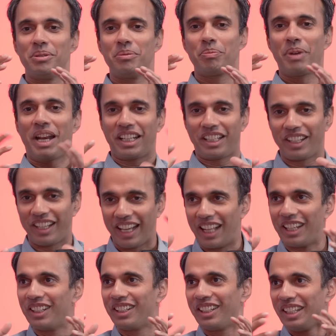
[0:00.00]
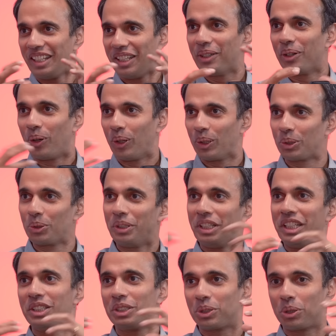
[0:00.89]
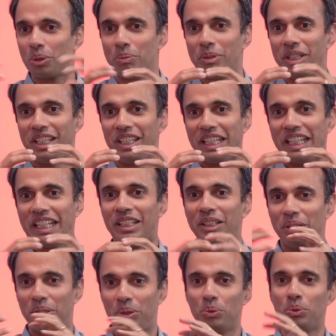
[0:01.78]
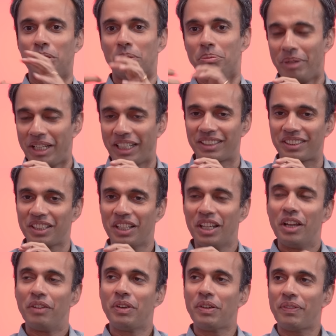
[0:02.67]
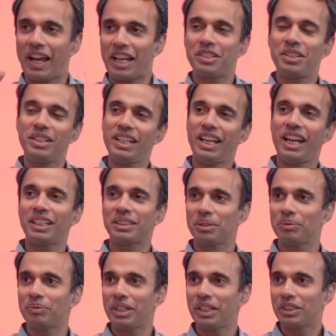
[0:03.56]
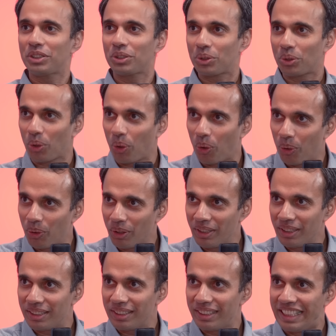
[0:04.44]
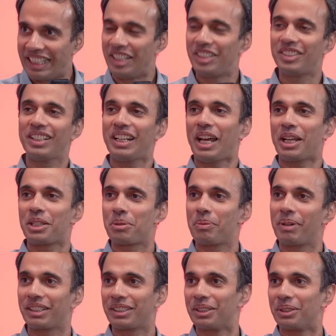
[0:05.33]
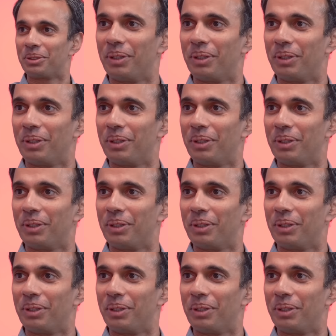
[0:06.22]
practicality also needs to be into the mix, we've actually had some very strong diesel hatchbacks as